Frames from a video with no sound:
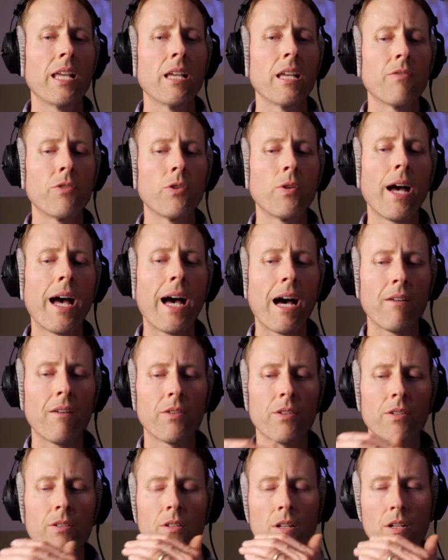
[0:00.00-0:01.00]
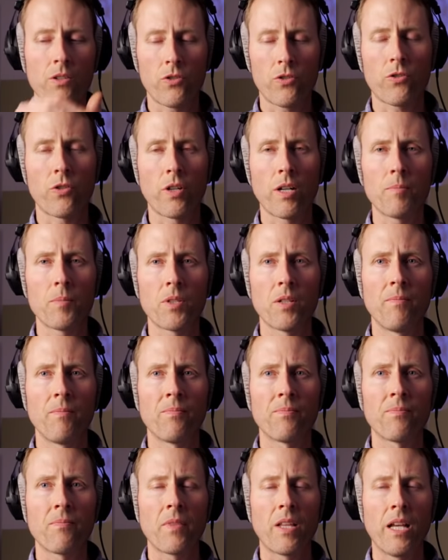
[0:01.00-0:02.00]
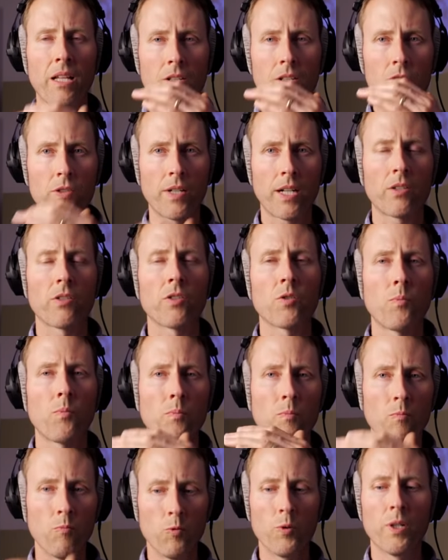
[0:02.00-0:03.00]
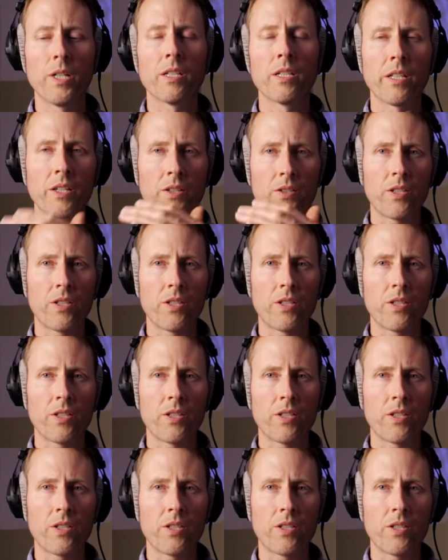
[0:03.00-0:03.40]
if you have a, a script and the director is really